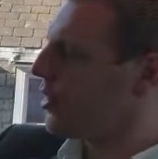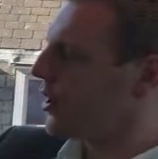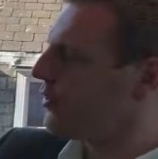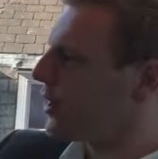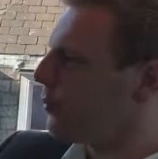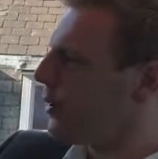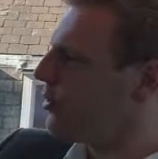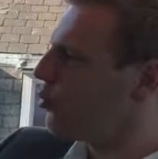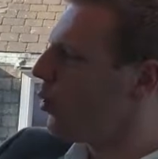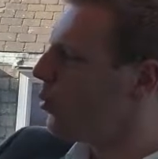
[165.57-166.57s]
30-second
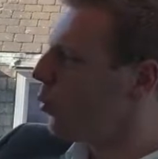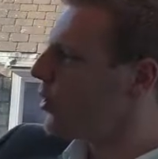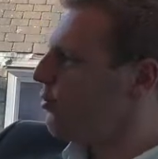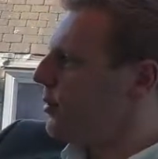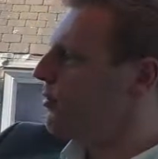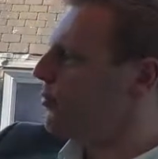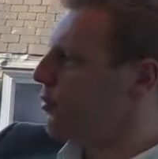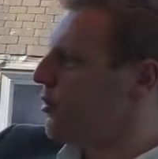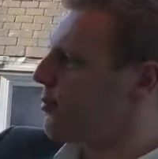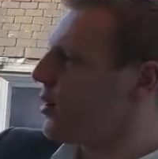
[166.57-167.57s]
pitch, what is Business
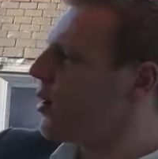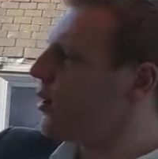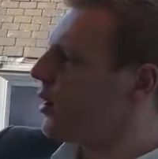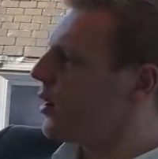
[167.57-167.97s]
Growth Bureau?